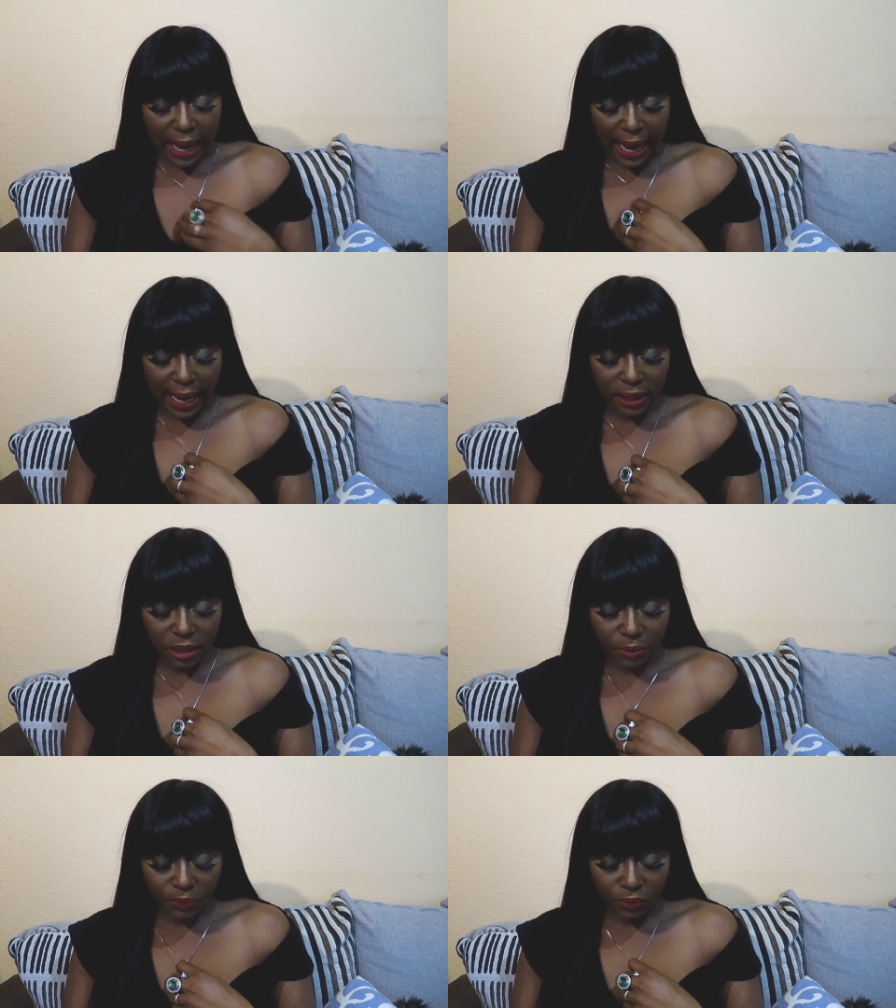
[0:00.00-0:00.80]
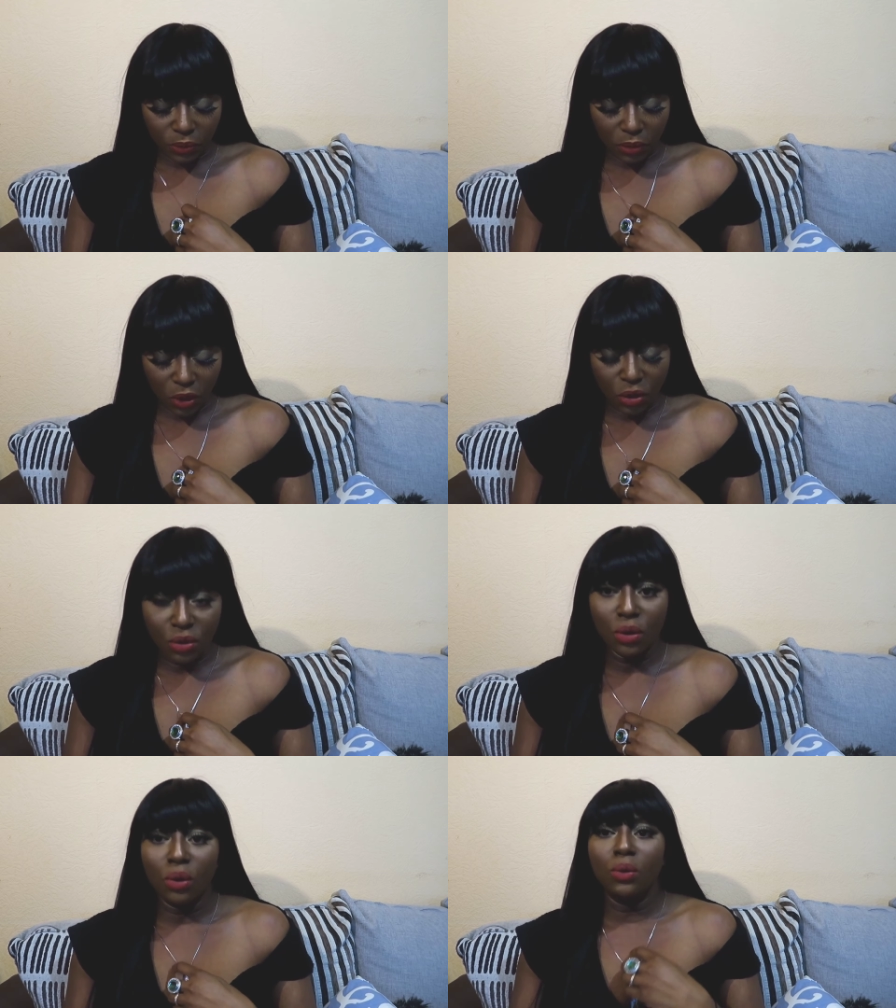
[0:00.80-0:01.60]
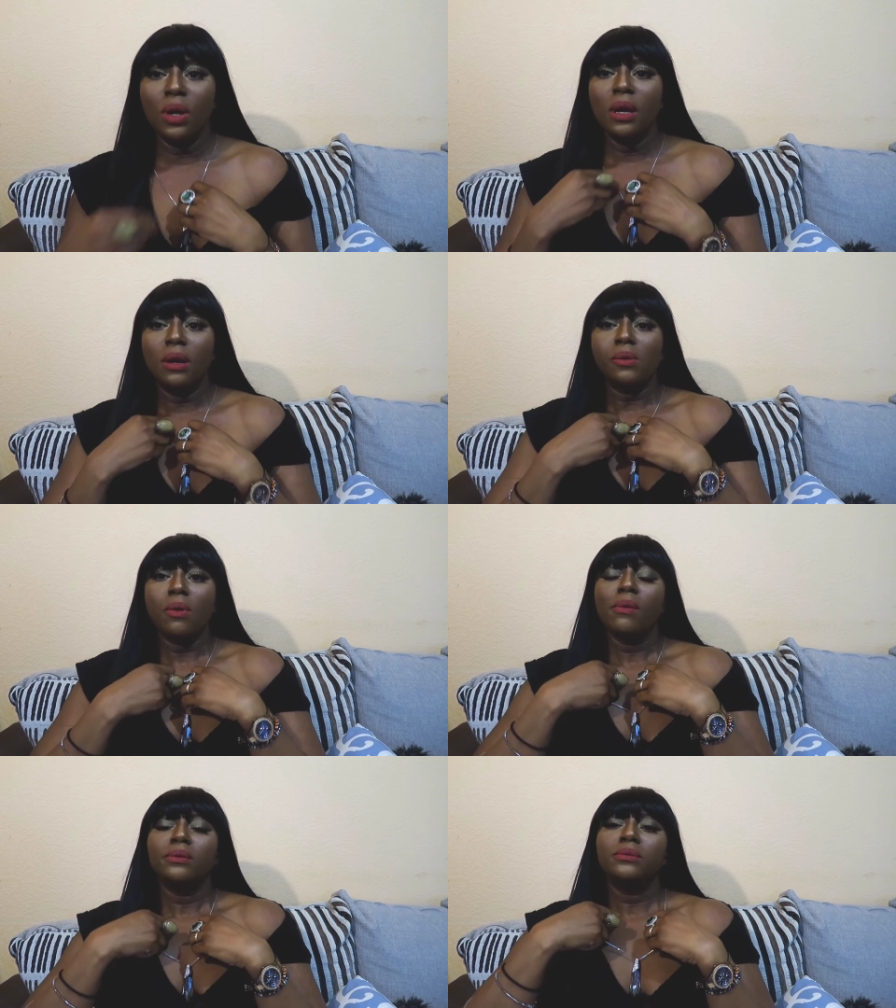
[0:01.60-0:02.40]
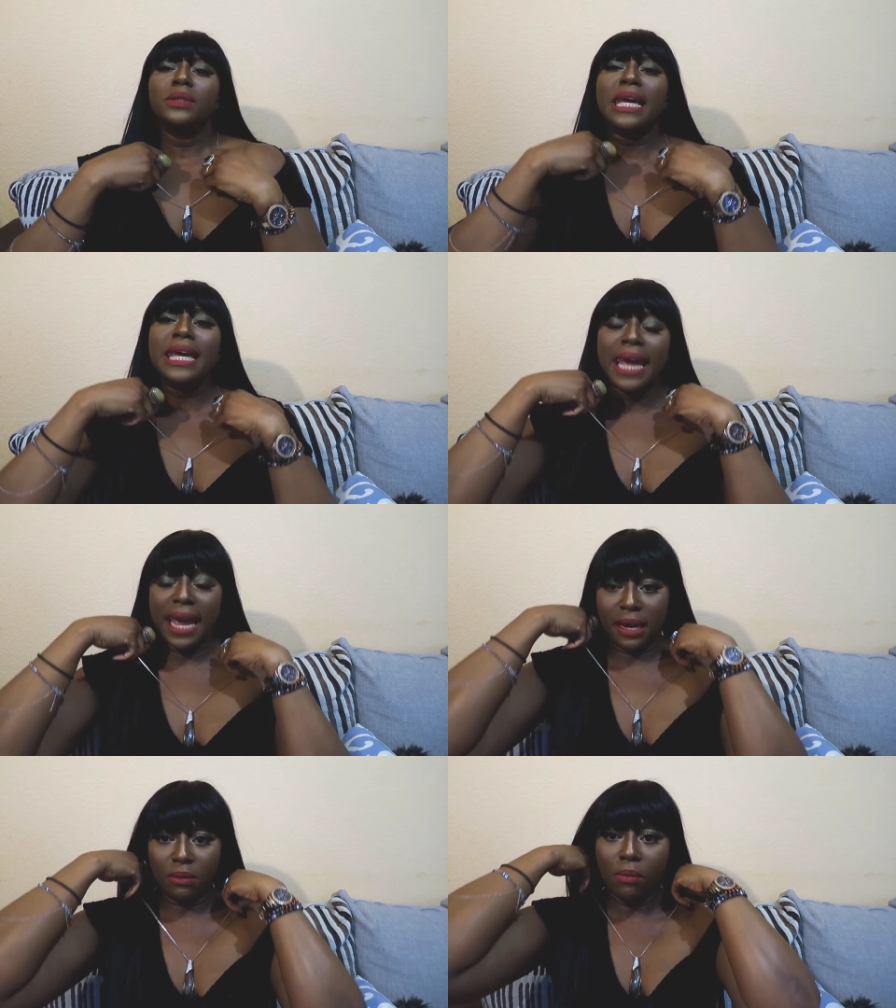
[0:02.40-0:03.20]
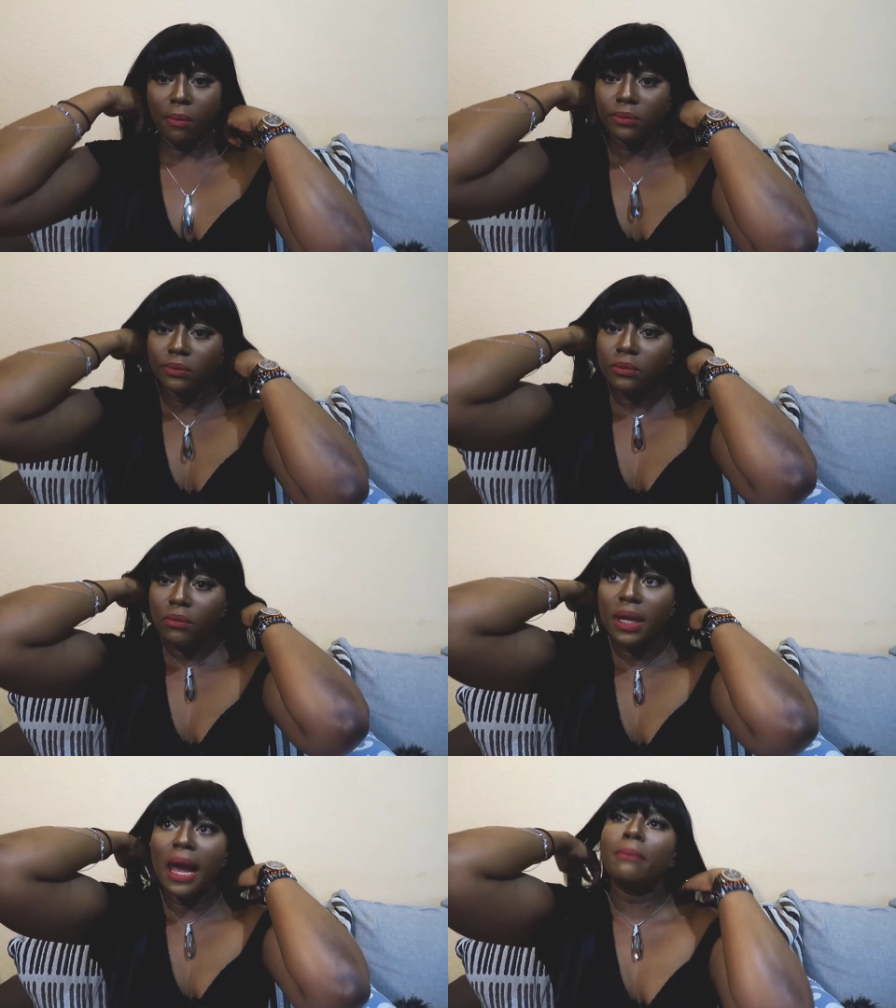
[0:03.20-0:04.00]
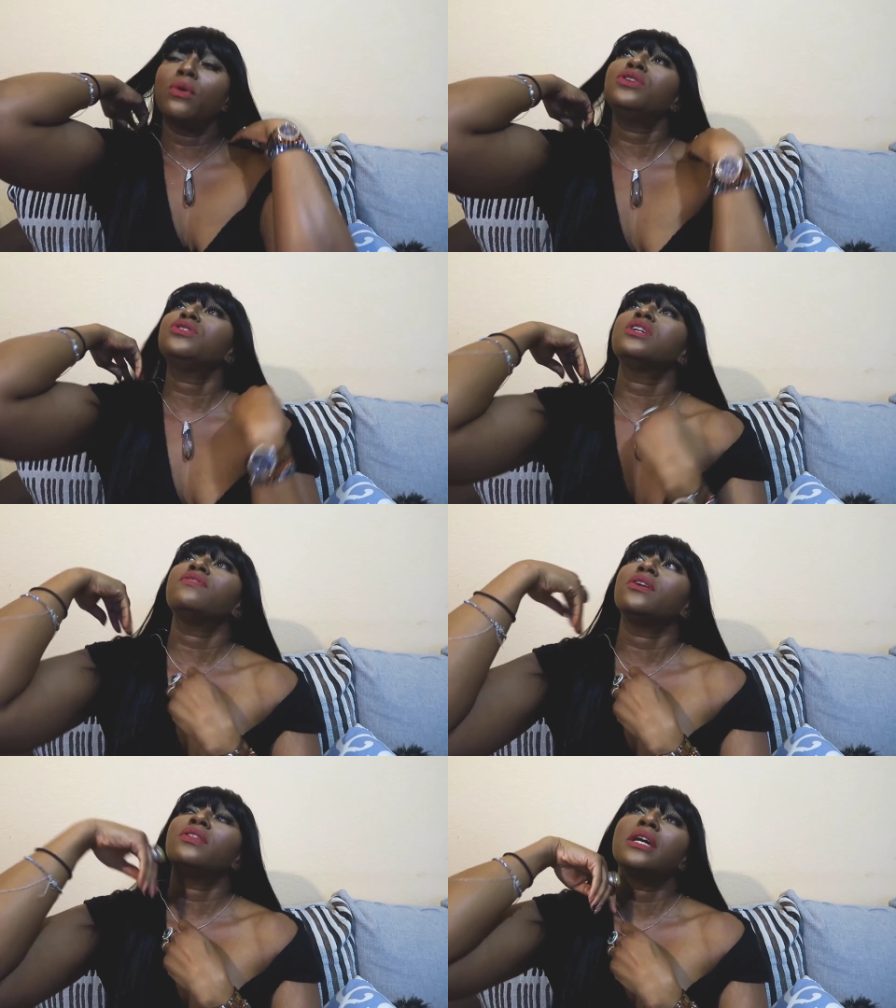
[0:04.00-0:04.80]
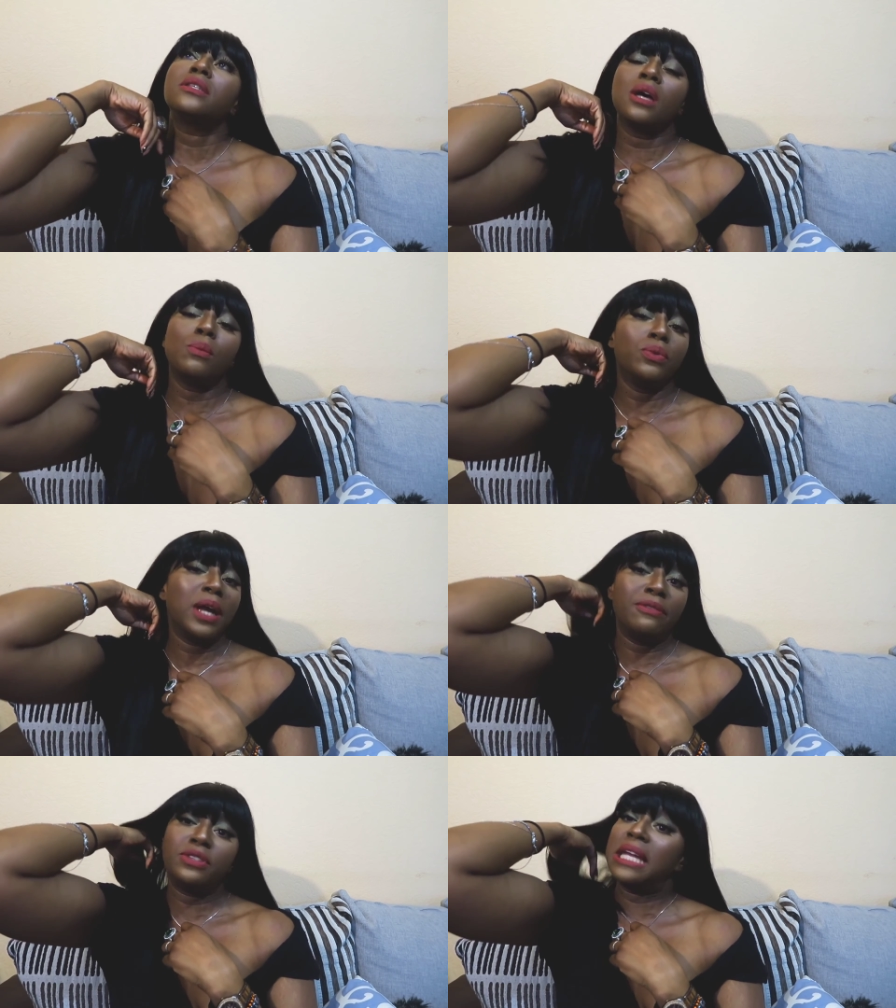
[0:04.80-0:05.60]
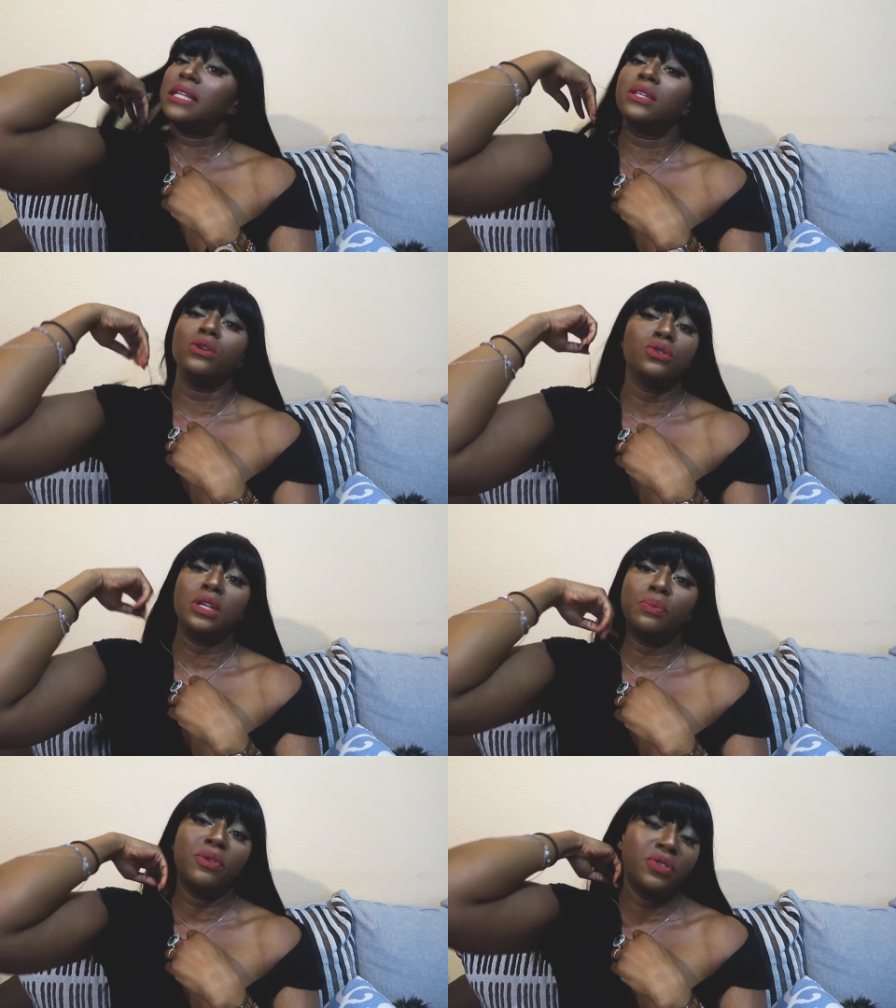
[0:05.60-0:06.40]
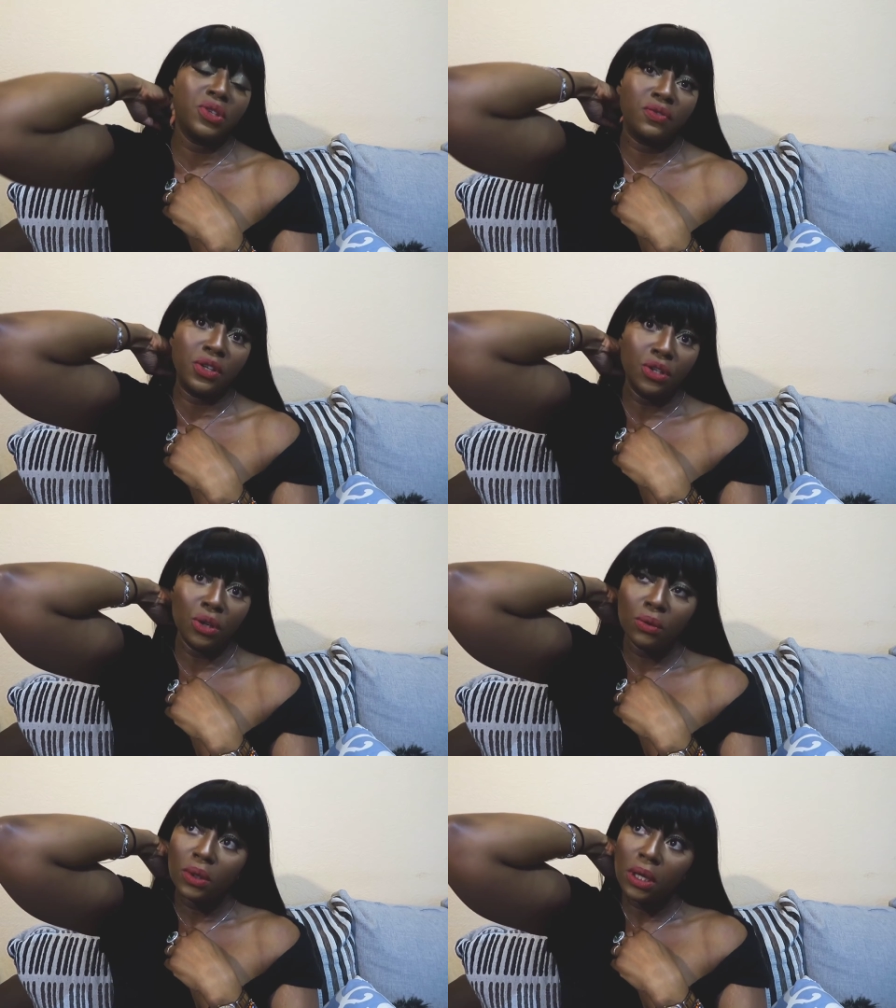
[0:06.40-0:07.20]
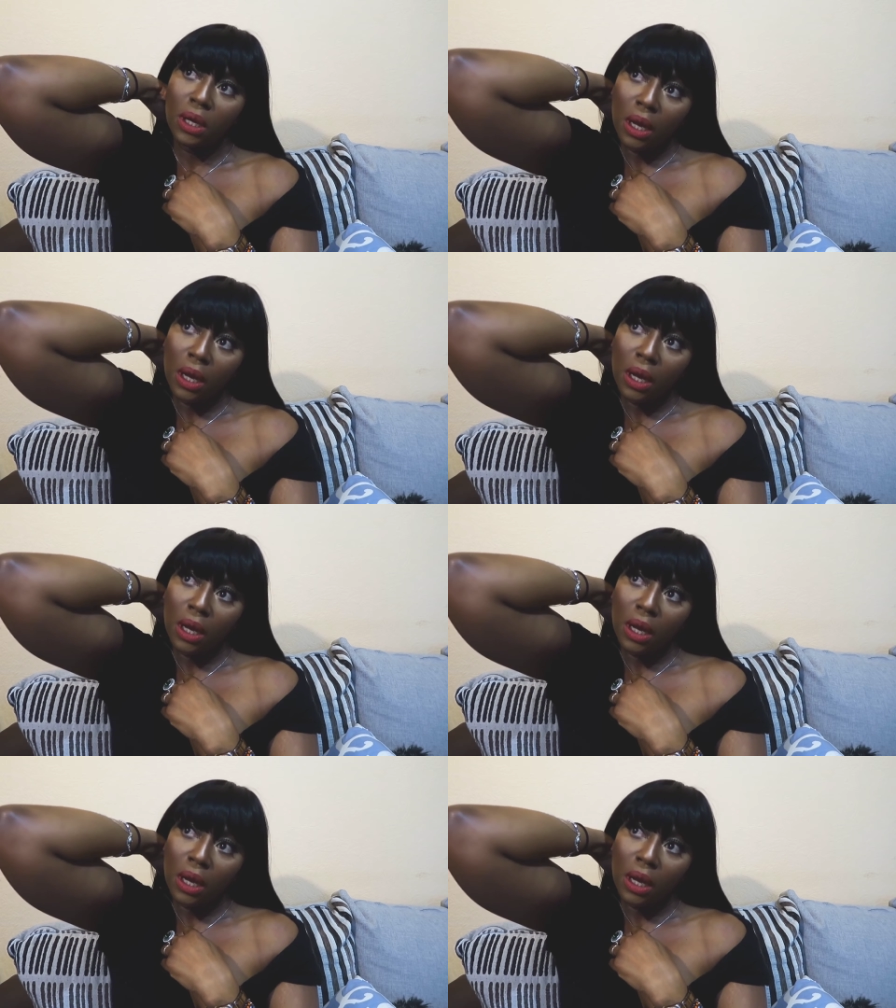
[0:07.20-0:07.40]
And you know, again, I'm going to give another example. I've said it also in a previous video.